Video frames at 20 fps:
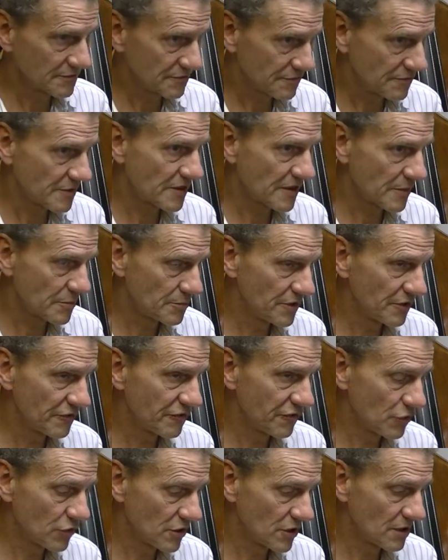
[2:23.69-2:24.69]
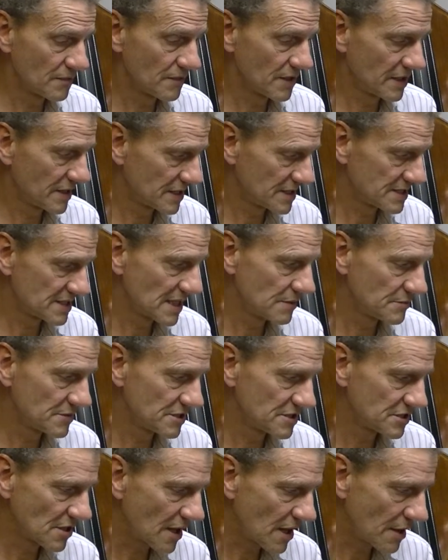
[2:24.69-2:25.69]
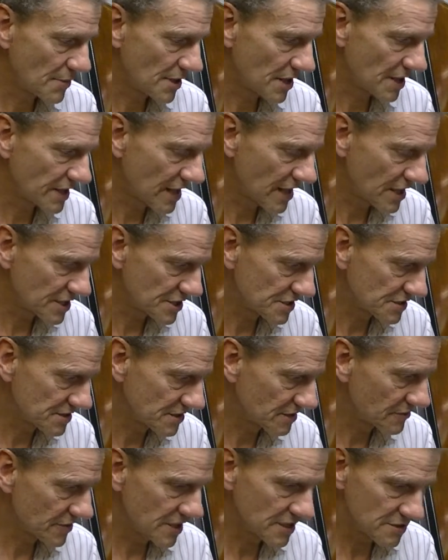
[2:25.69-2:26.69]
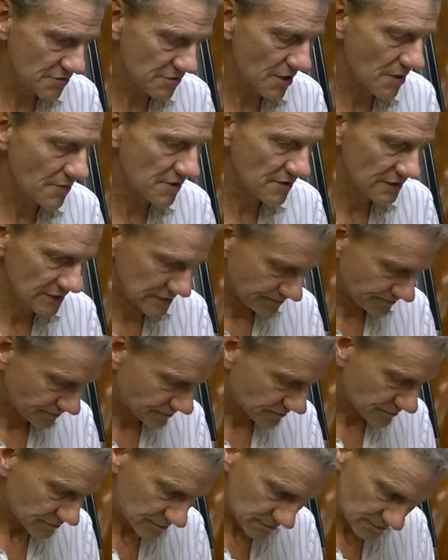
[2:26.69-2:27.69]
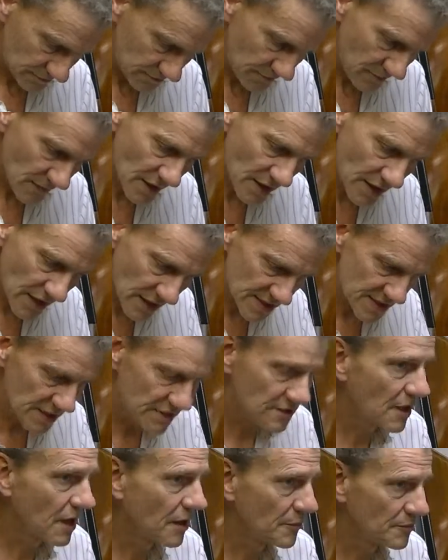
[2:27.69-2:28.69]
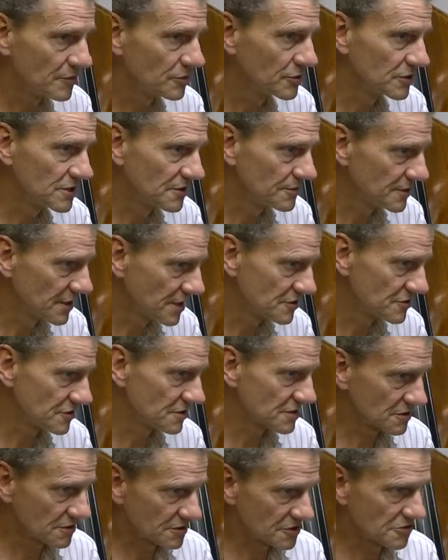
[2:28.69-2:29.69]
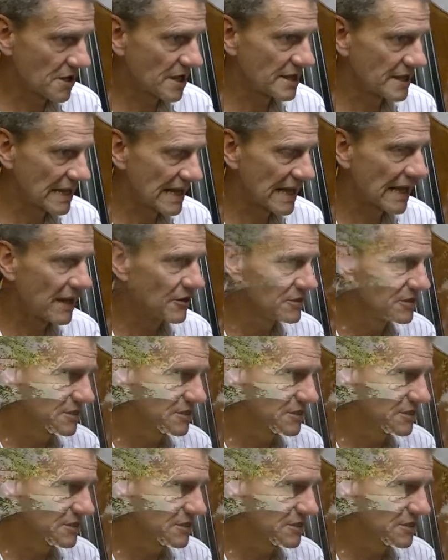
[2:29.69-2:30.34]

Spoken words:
with him before, and his name is Iyashi, a great drummer. I said, Tom, would you be interested to try that out?